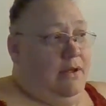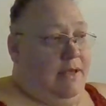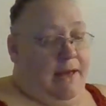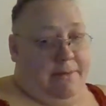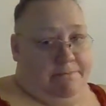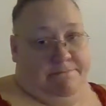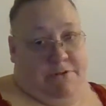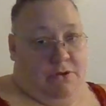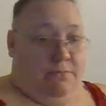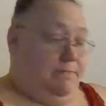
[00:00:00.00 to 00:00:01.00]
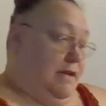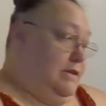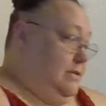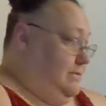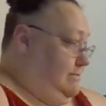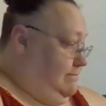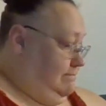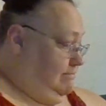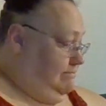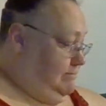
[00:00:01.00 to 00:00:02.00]
yeah, so that's
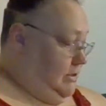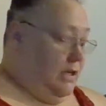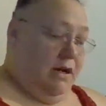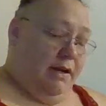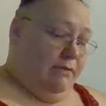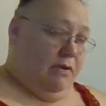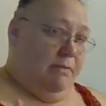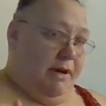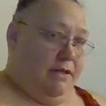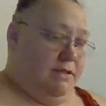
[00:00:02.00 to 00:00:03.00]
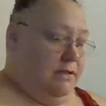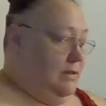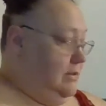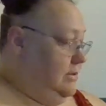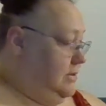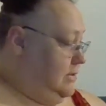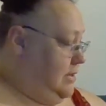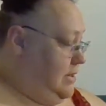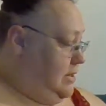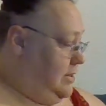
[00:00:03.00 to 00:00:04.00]
kind of where I'm at.
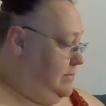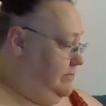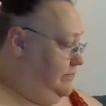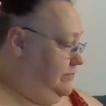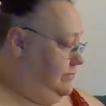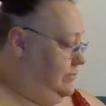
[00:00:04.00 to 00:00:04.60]
Um,